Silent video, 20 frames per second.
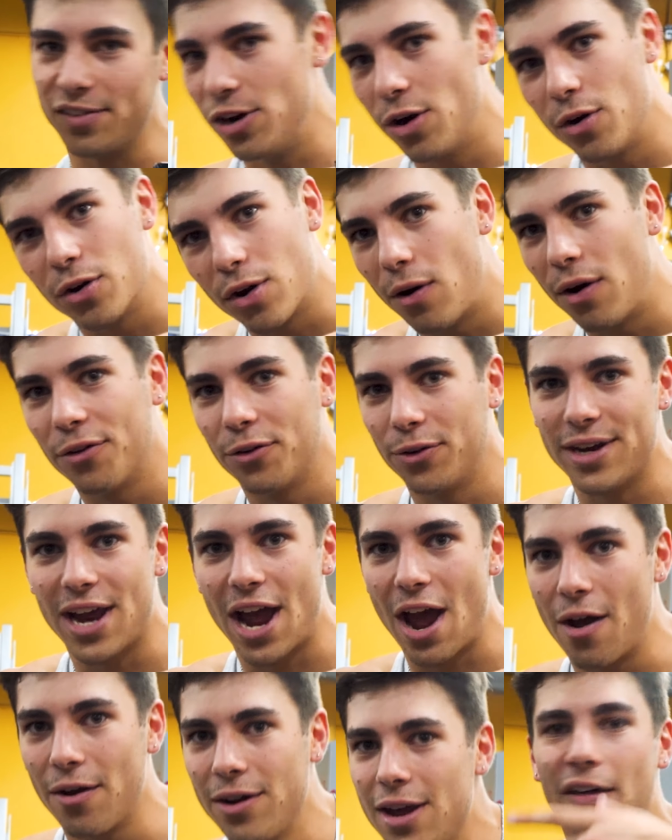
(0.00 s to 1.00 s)
you don't go all the way
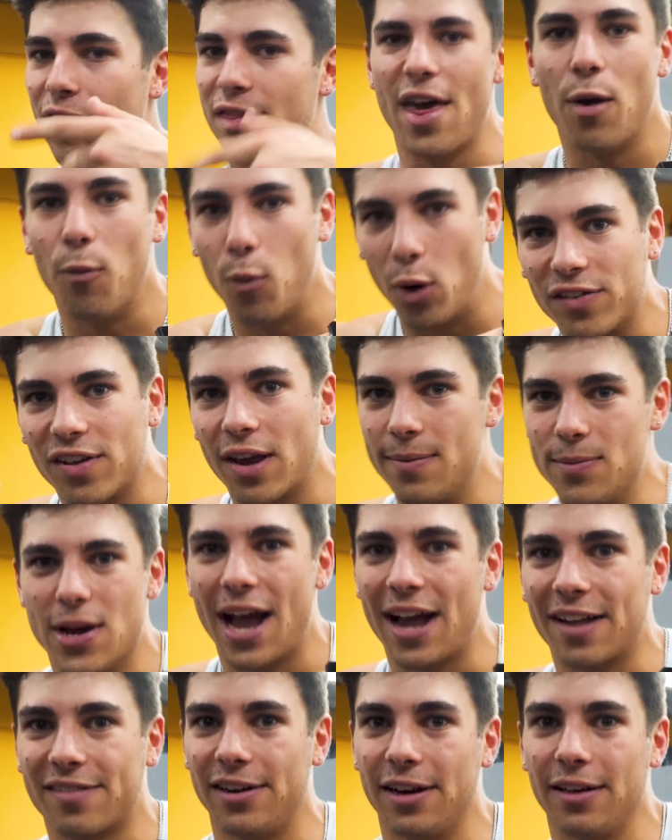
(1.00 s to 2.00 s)
down. And then that one time you
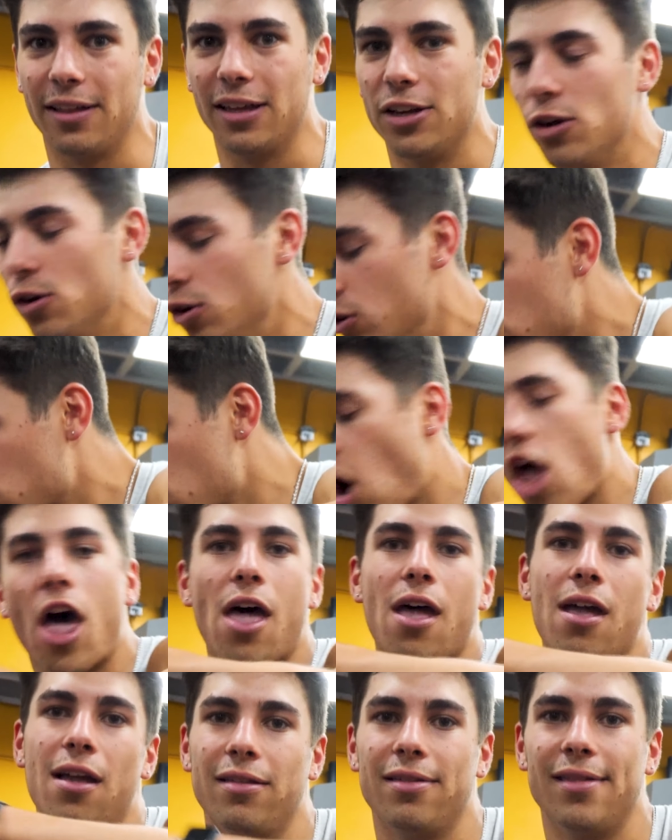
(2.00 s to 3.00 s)
accidentally do,
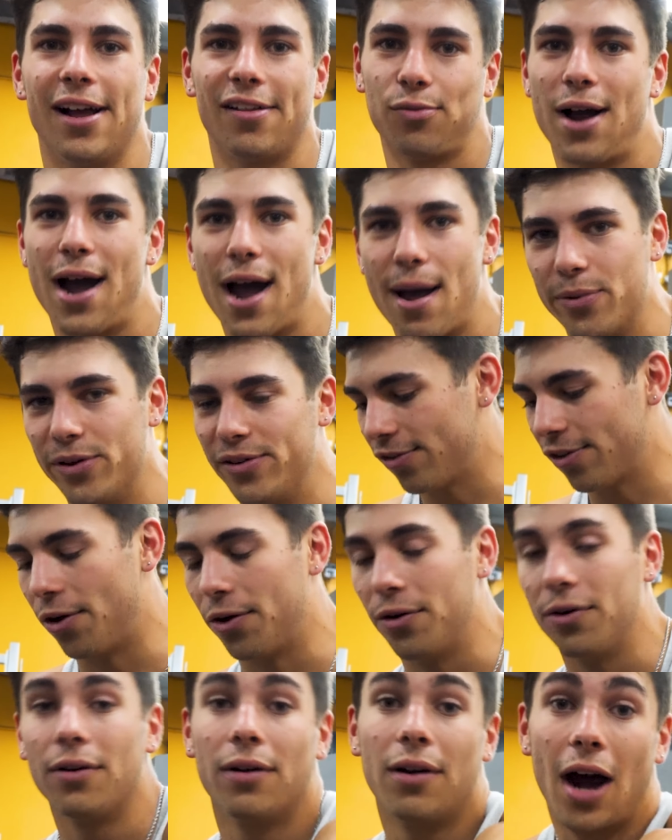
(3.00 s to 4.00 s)
that's what happens.
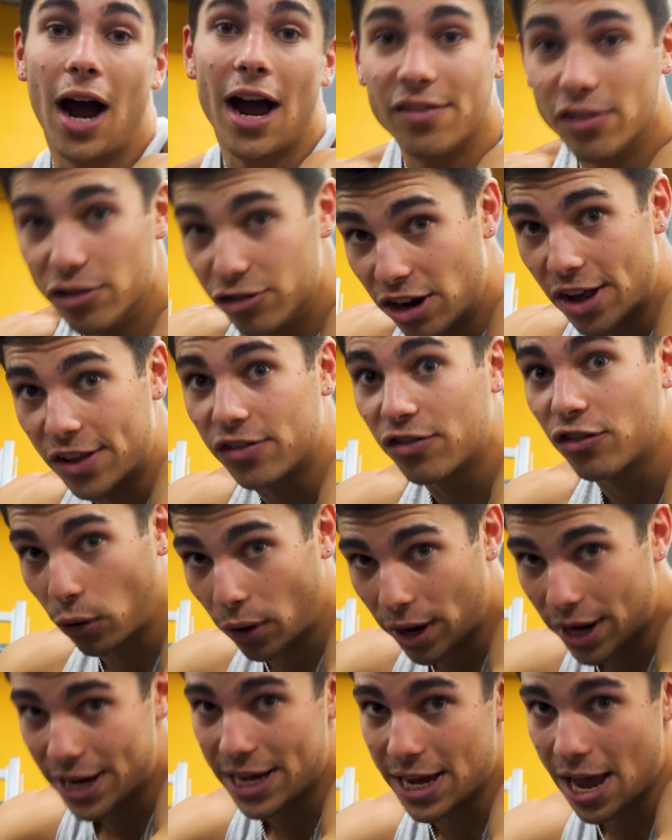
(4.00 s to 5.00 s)
So I suggest
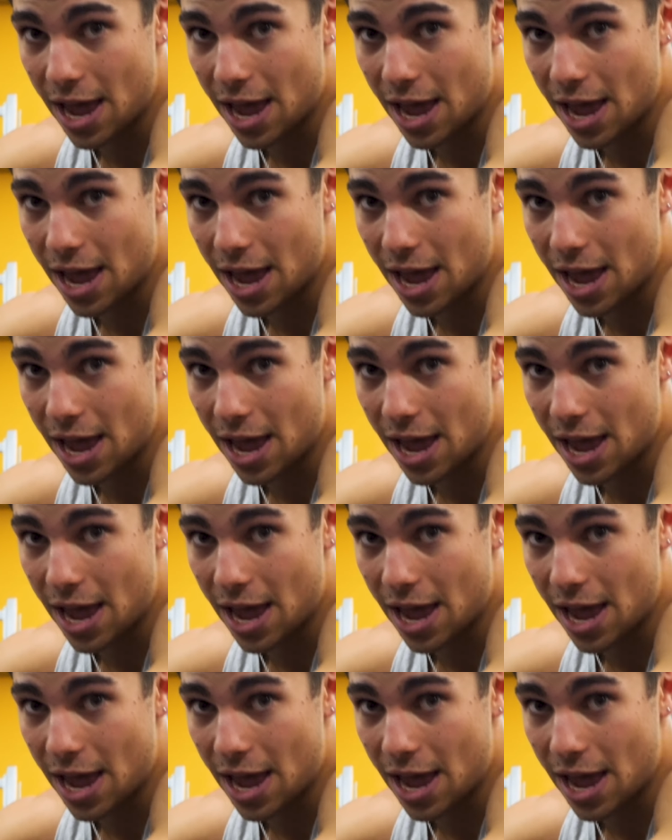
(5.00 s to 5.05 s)
training